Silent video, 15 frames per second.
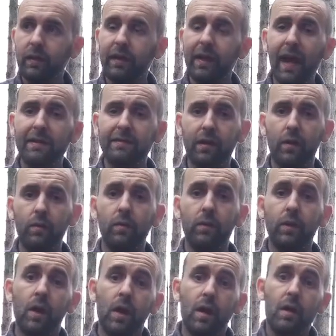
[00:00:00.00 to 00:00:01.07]
Yeah, so
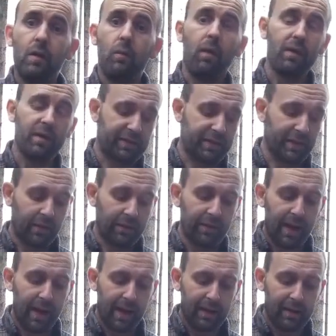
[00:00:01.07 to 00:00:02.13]
what you see on
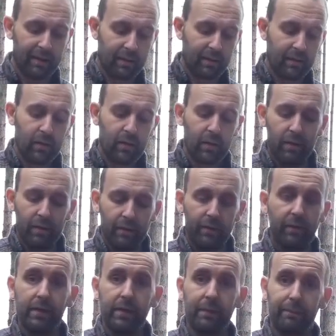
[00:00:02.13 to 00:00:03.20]
there,
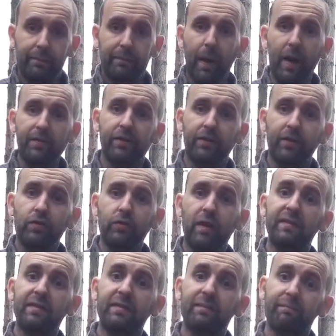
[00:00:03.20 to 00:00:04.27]
the person
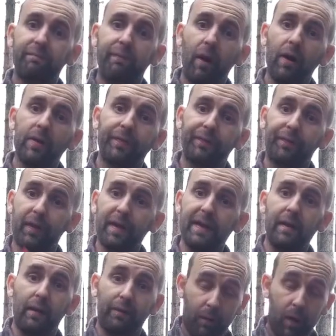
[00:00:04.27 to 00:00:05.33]
distress fires
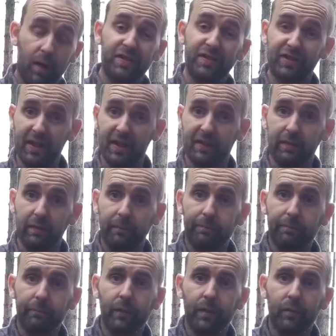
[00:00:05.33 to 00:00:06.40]
6
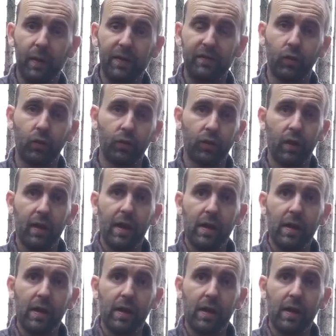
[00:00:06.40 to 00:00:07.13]
whistles.